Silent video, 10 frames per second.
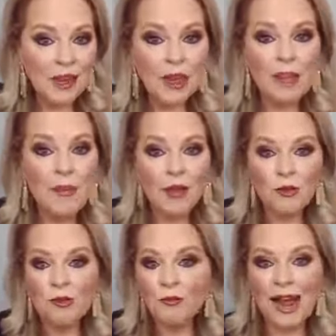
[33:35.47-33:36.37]
Just make
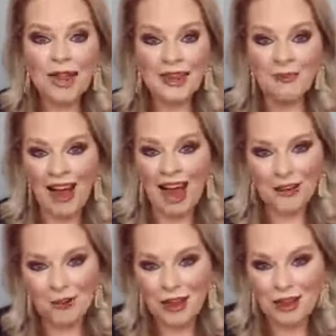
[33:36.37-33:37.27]
sure there's lots of
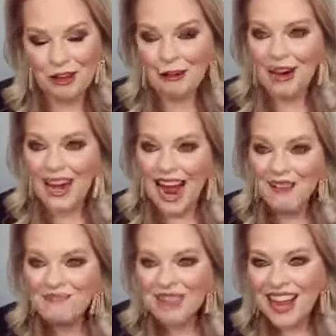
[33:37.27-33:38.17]
hydration going
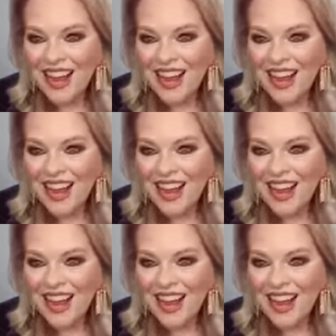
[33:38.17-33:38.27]
on.